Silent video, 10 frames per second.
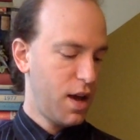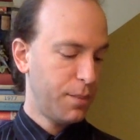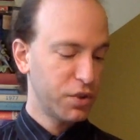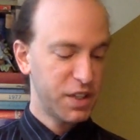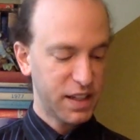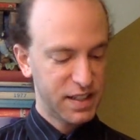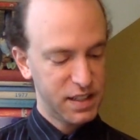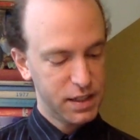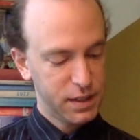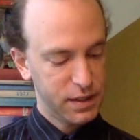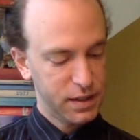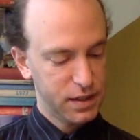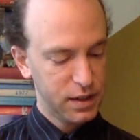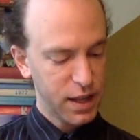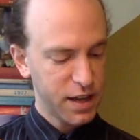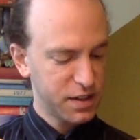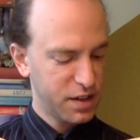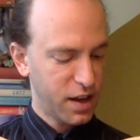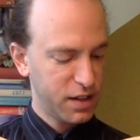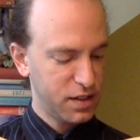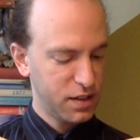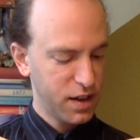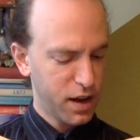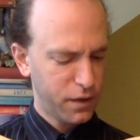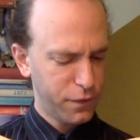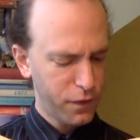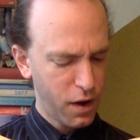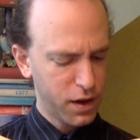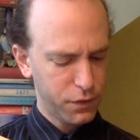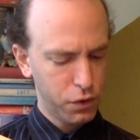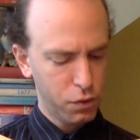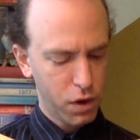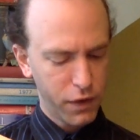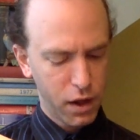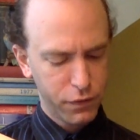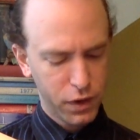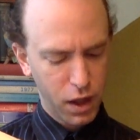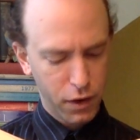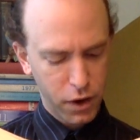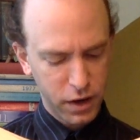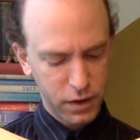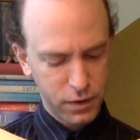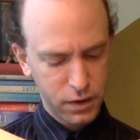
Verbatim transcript: April 6th. Last night had a fine view of Alpha Lyrae,